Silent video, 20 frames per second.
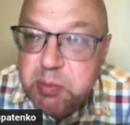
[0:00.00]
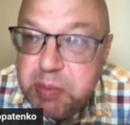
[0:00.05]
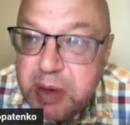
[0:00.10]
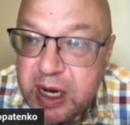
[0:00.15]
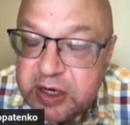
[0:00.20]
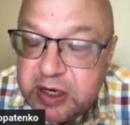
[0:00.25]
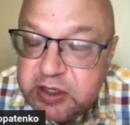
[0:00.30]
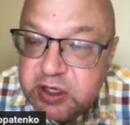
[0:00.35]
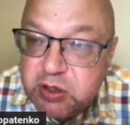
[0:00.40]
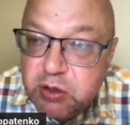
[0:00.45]

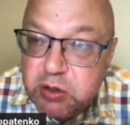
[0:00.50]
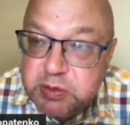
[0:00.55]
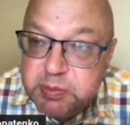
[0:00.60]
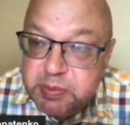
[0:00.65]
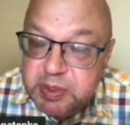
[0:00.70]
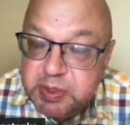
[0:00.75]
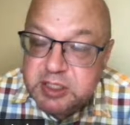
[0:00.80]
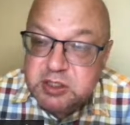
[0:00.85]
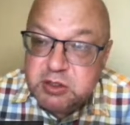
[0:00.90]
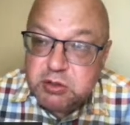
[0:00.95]
barrier on
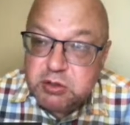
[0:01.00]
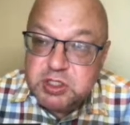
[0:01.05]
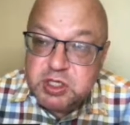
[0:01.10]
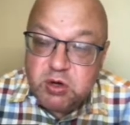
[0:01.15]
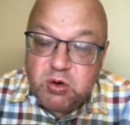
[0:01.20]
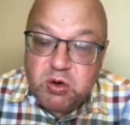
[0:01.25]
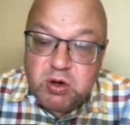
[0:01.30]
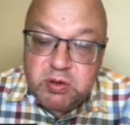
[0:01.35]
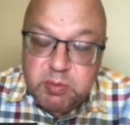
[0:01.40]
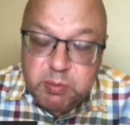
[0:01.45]
based on
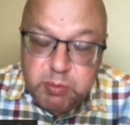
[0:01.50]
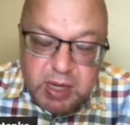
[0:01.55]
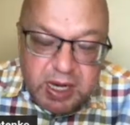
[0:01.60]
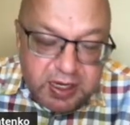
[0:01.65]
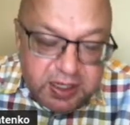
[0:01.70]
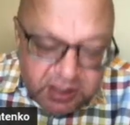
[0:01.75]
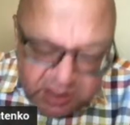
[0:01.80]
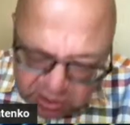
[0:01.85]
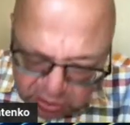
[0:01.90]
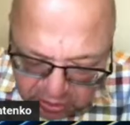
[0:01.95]
the
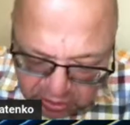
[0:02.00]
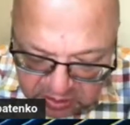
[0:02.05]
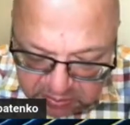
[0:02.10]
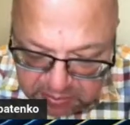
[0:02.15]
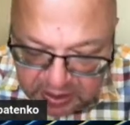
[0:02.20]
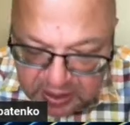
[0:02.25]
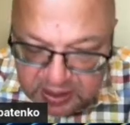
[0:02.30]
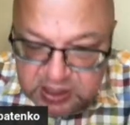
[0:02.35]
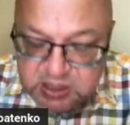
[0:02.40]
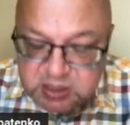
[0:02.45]
bias
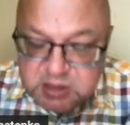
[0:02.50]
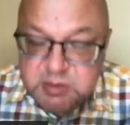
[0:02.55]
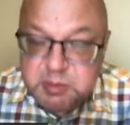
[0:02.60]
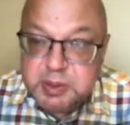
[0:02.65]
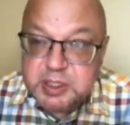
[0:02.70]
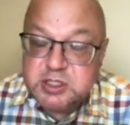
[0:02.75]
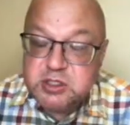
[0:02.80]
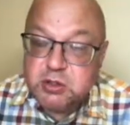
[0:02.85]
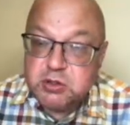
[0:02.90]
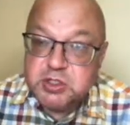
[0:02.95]

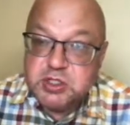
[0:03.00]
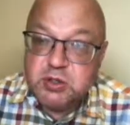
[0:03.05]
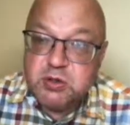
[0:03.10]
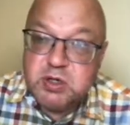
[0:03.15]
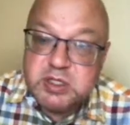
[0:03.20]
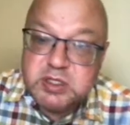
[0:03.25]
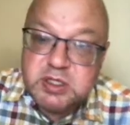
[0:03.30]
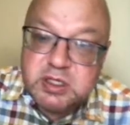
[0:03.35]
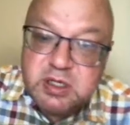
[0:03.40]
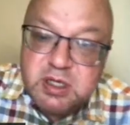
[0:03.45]
based on the
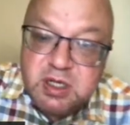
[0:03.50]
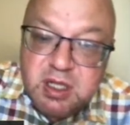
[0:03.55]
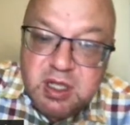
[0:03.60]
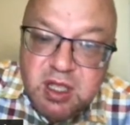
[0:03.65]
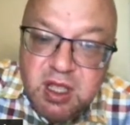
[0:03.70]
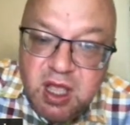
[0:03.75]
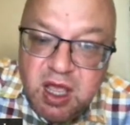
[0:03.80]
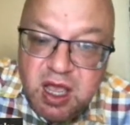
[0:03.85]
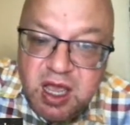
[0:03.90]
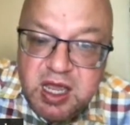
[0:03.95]
order.
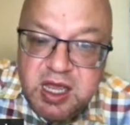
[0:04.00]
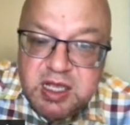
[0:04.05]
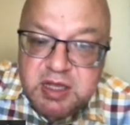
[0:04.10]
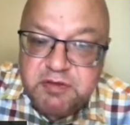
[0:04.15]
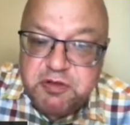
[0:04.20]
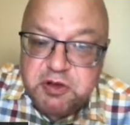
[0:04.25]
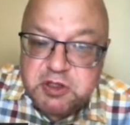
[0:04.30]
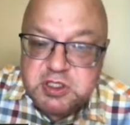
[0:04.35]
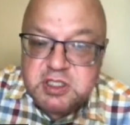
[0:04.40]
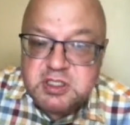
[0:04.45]
And
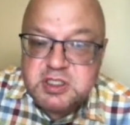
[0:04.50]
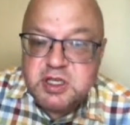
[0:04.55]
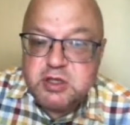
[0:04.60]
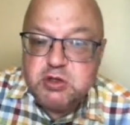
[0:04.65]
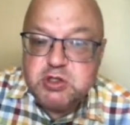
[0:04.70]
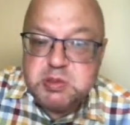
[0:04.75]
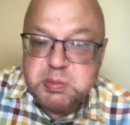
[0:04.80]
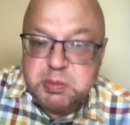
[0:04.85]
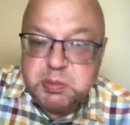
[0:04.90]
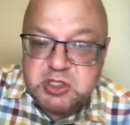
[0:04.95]
for this, they
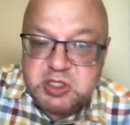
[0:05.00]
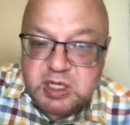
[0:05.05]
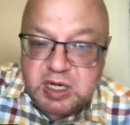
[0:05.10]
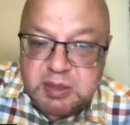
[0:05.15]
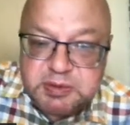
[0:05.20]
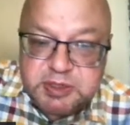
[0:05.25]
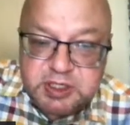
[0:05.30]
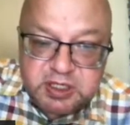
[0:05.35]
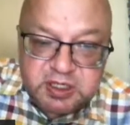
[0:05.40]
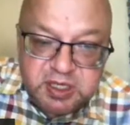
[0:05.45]
use
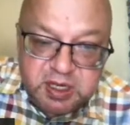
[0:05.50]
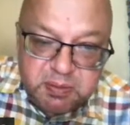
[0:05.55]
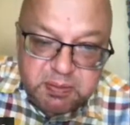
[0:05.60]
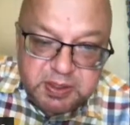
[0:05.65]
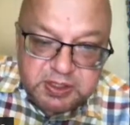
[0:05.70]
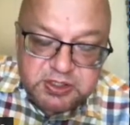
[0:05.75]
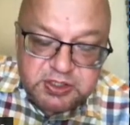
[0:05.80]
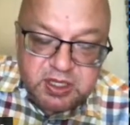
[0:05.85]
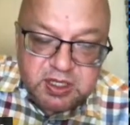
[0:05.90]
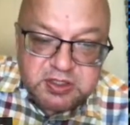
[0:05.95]
bootstrap technique.
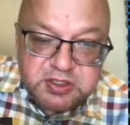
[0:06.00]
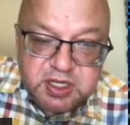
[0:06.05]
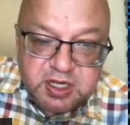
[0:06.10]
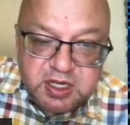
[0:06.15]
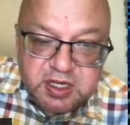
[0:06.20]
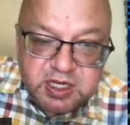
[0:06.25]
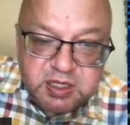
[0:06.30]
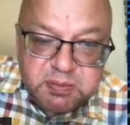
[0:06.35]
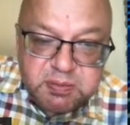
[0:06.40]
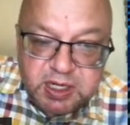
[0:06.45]
Basically, they
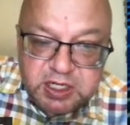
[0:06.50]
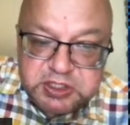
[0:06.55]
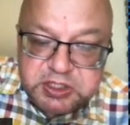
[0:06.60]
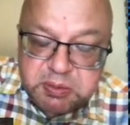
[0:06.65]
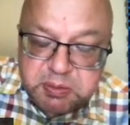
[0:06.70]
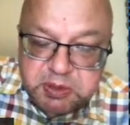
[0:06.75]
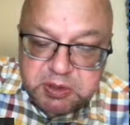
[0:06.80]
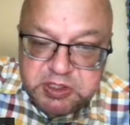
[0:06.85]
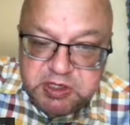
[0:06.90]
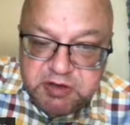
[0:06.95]
create
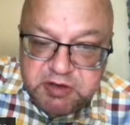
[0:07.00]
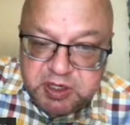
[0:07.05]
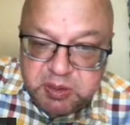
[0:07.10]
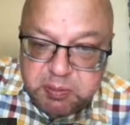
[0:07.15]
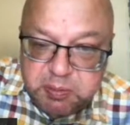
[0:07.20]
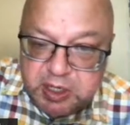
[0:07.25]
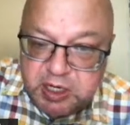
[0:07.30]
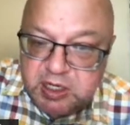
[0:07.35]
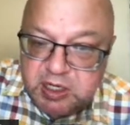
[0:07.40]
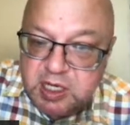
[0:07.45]
multiple different
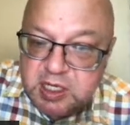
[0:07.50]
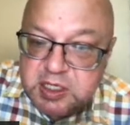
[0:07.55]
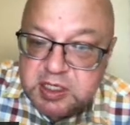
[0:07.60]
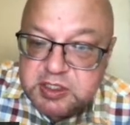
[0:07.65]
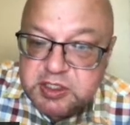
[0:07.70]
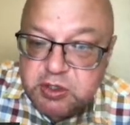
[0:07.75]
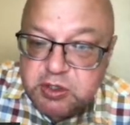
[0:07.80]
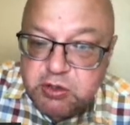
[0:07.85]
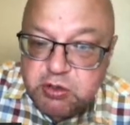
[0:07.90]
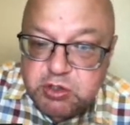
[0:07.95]
parallel
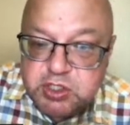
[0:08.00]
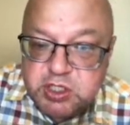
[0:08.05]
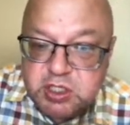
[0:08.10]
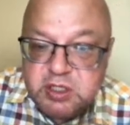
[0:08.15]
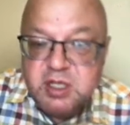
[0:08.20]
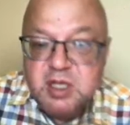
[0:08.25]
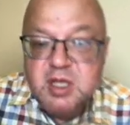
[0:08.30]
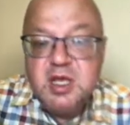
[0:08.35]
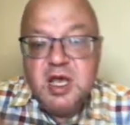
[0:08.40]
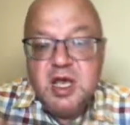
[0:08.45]
execution
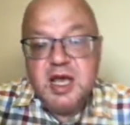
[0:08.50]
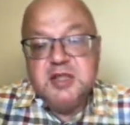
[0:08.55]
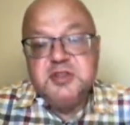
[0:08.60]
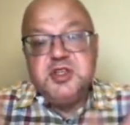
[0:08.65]
and